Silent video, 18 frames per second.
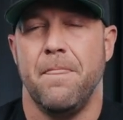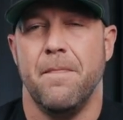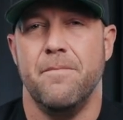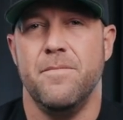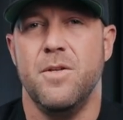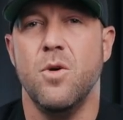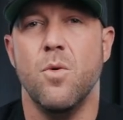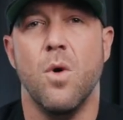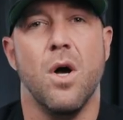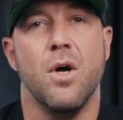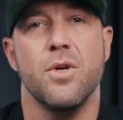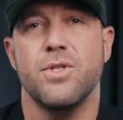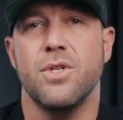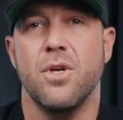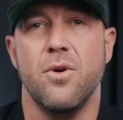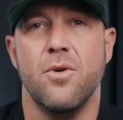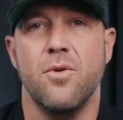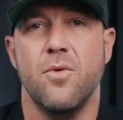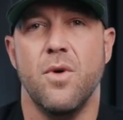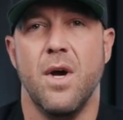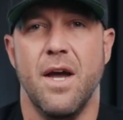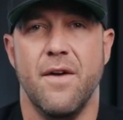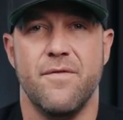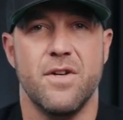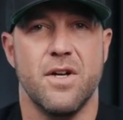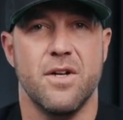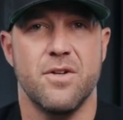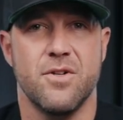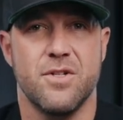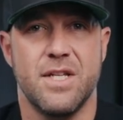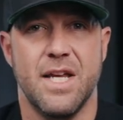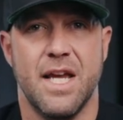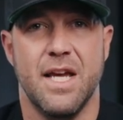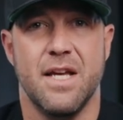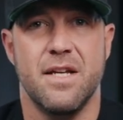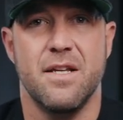you also have to
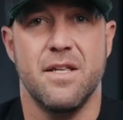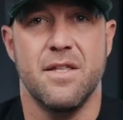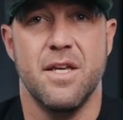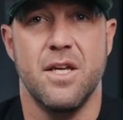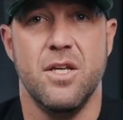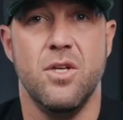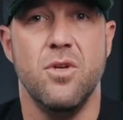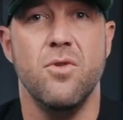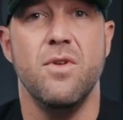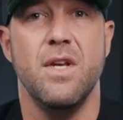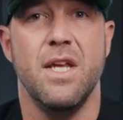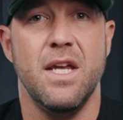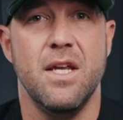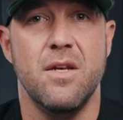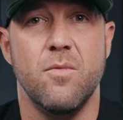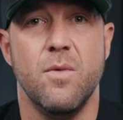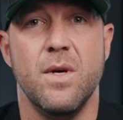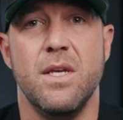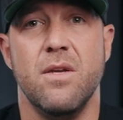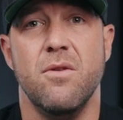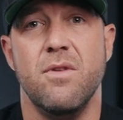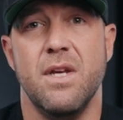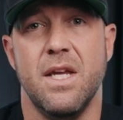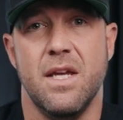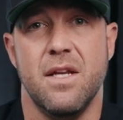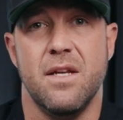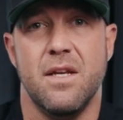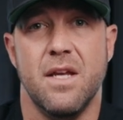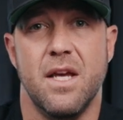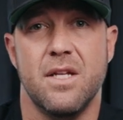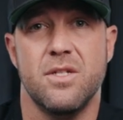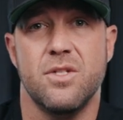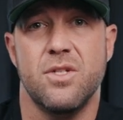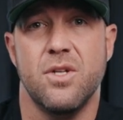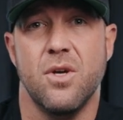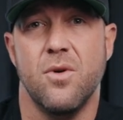understand that you need what you need.
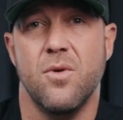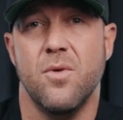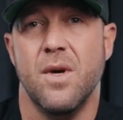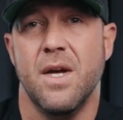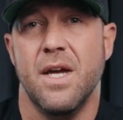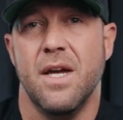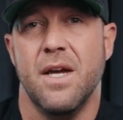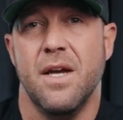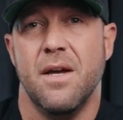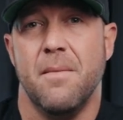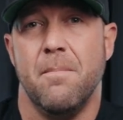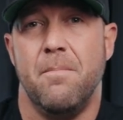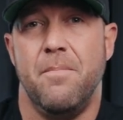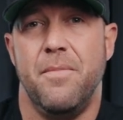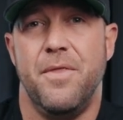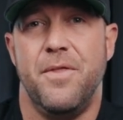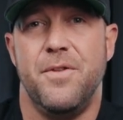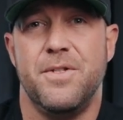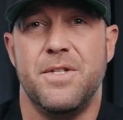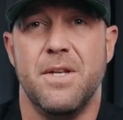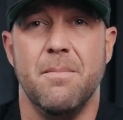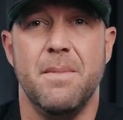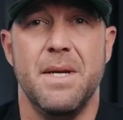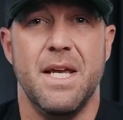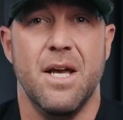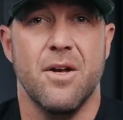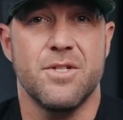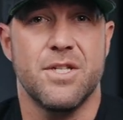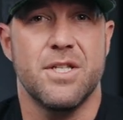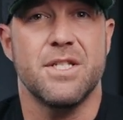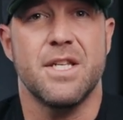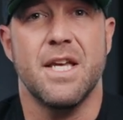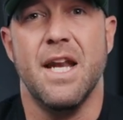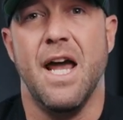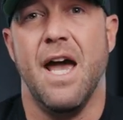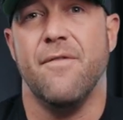And so somebody else is
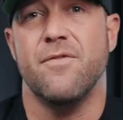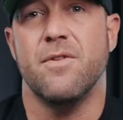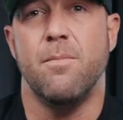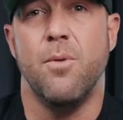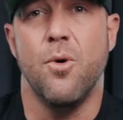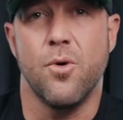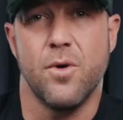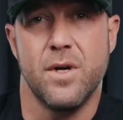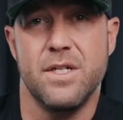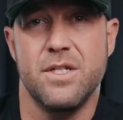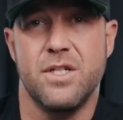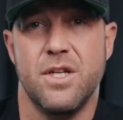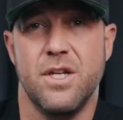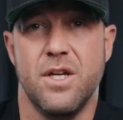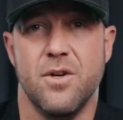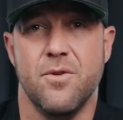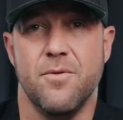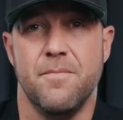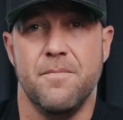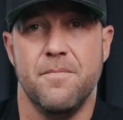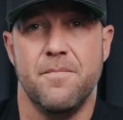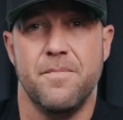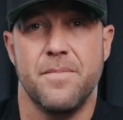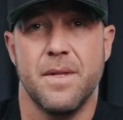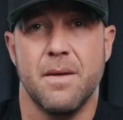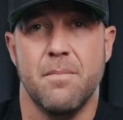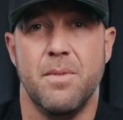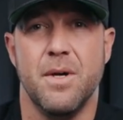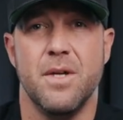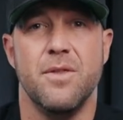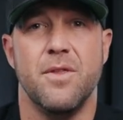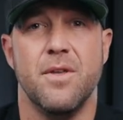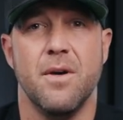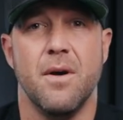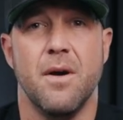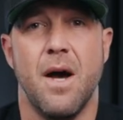going to have to pour into you, but
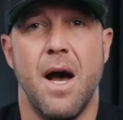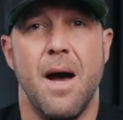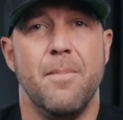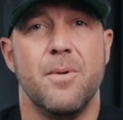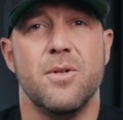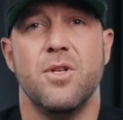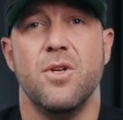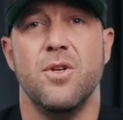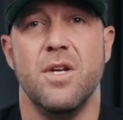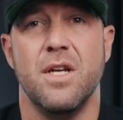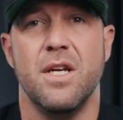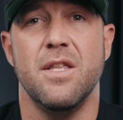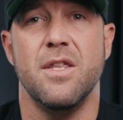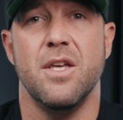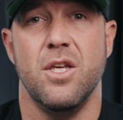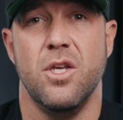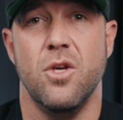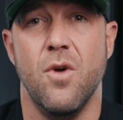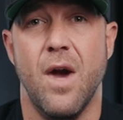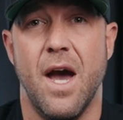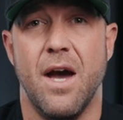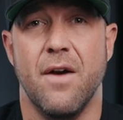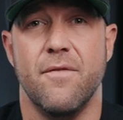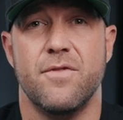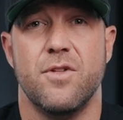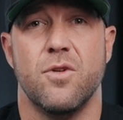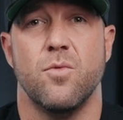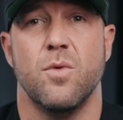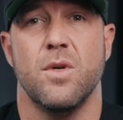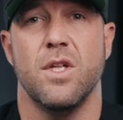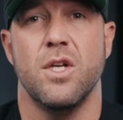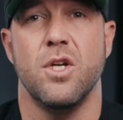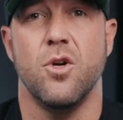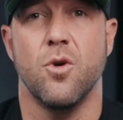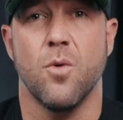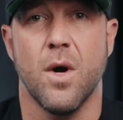the opportunity that you have to
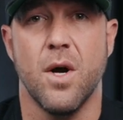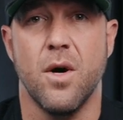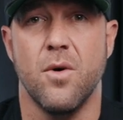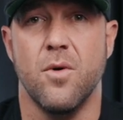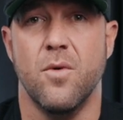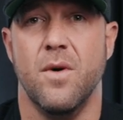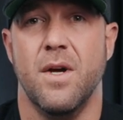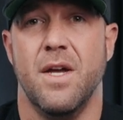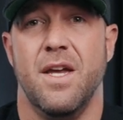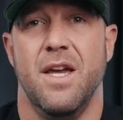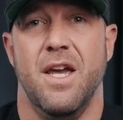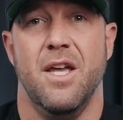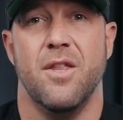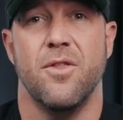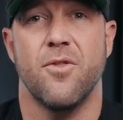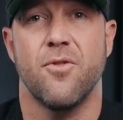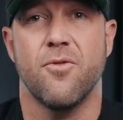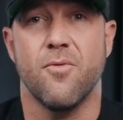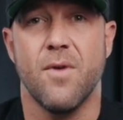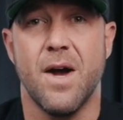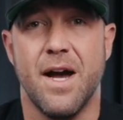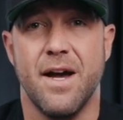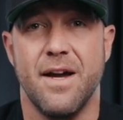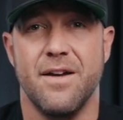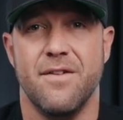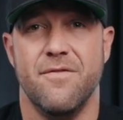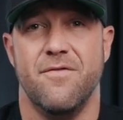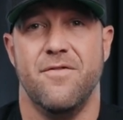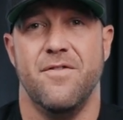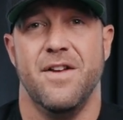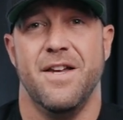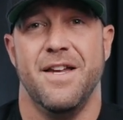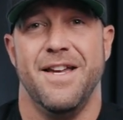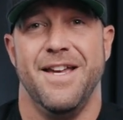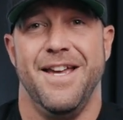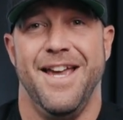really grow and thrive
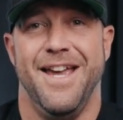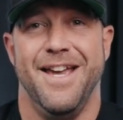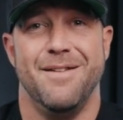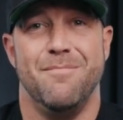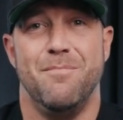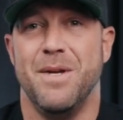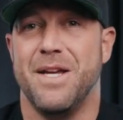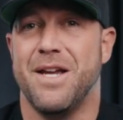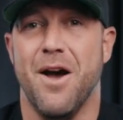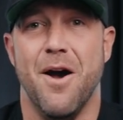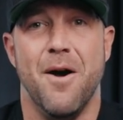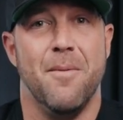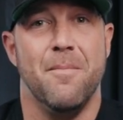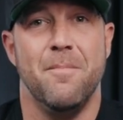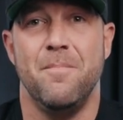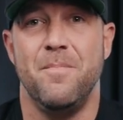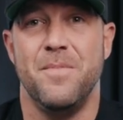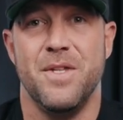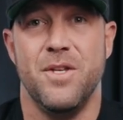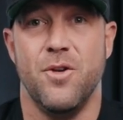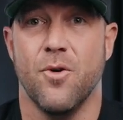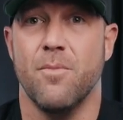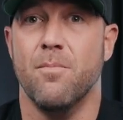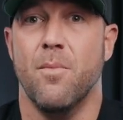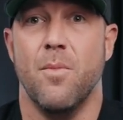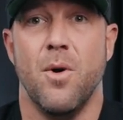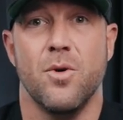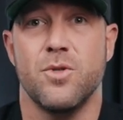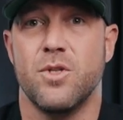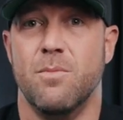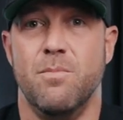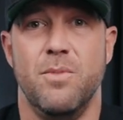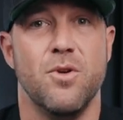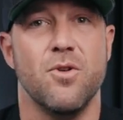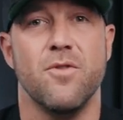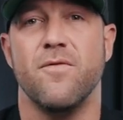and become your most
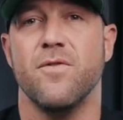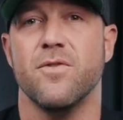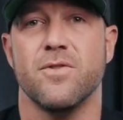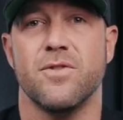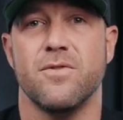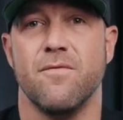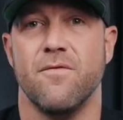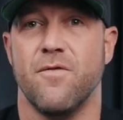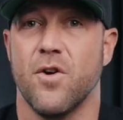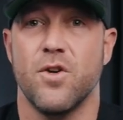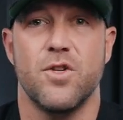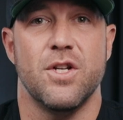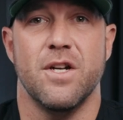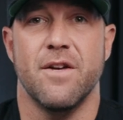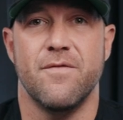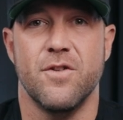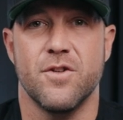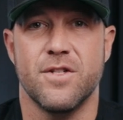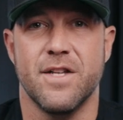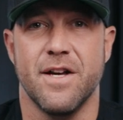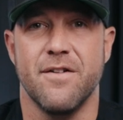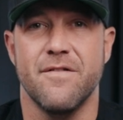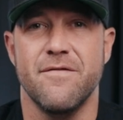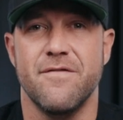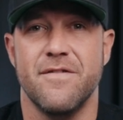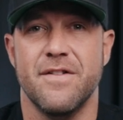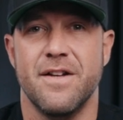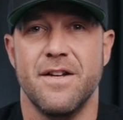beautiful version of yourself